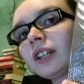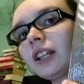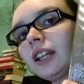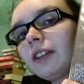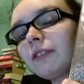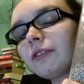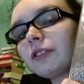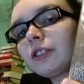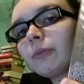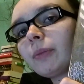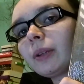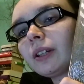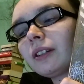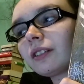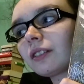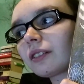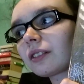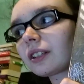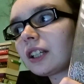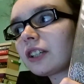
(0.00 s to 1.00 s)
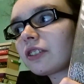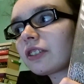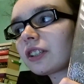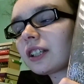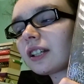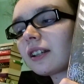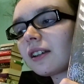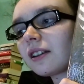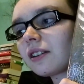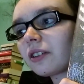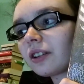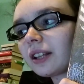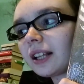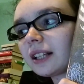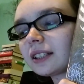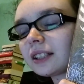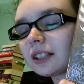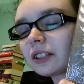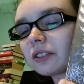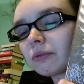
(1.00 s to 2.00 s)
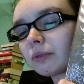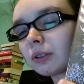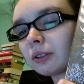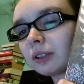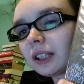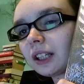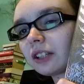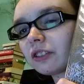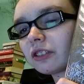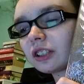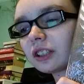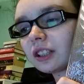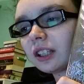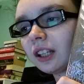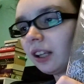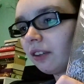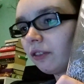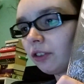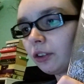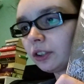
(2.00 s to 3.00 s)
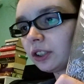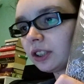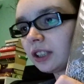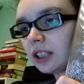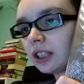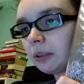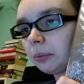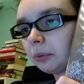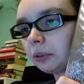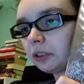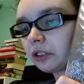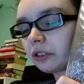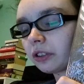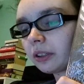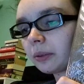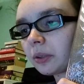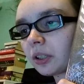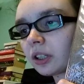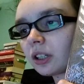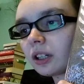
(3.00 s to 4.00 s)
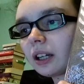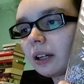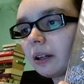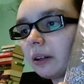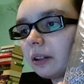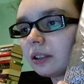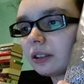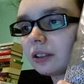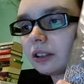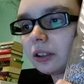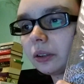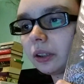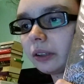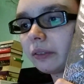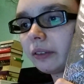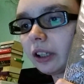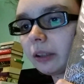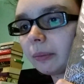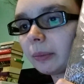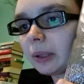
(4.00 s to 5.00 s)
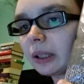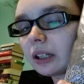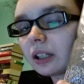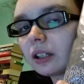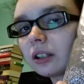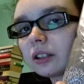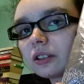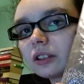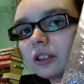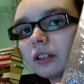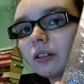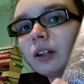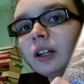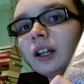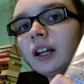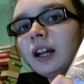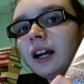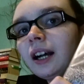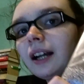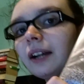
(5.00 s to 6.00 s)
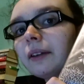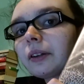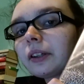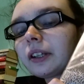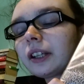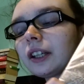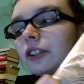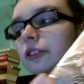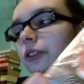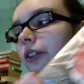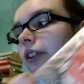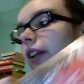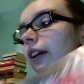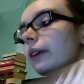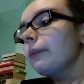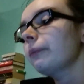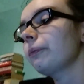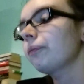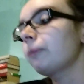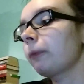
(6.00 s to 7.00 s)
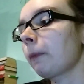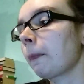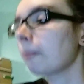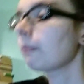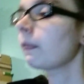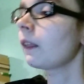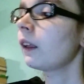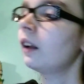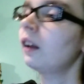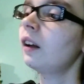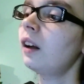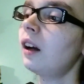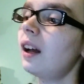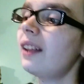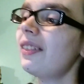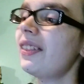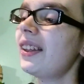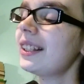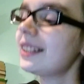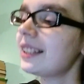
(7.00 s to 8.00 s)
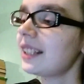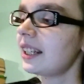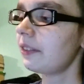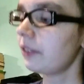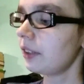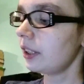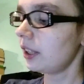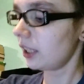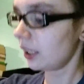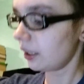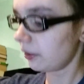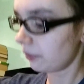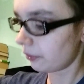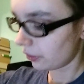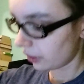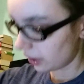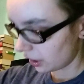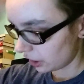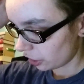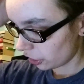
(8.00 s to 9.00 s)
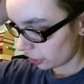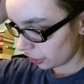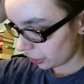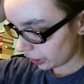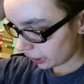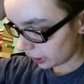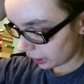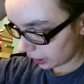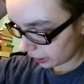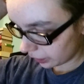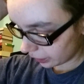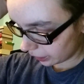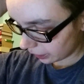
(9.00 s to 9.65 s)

if you've been interested in it, or that sounds really interesting, even though it's a terrible description, I would totally recommend it. So. I really enjoyed that. That's everything for this chunk,